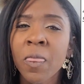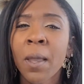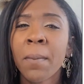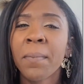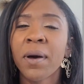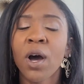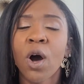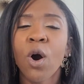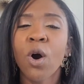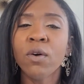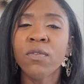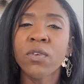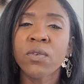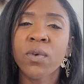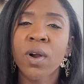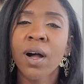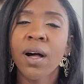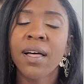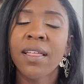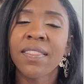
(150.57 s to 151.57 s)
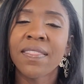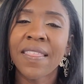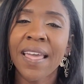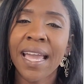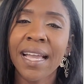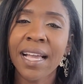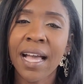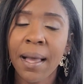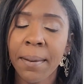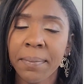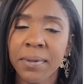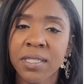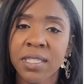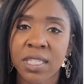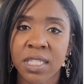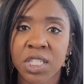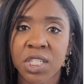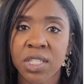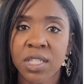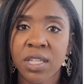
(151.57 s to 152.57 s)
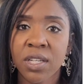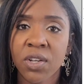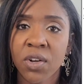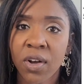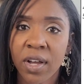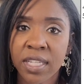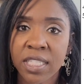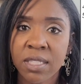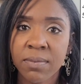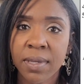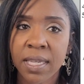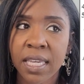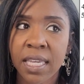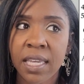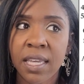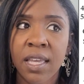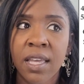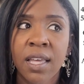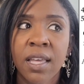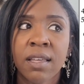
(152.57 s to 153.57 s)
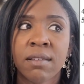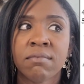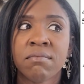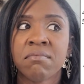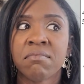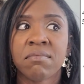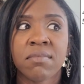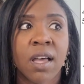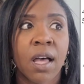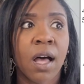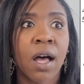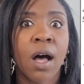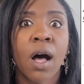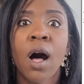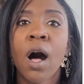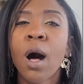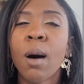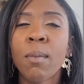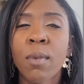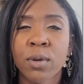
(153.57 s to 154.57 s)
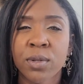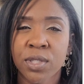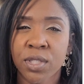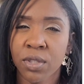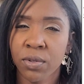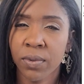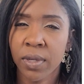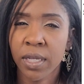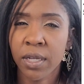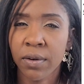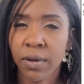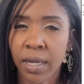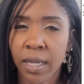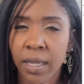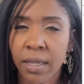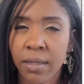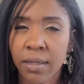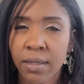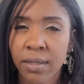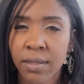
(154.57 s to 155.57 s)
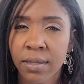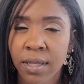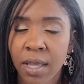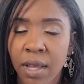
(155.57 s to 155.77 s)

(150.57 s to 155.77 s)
But overall, that competition cost me almost $3,000.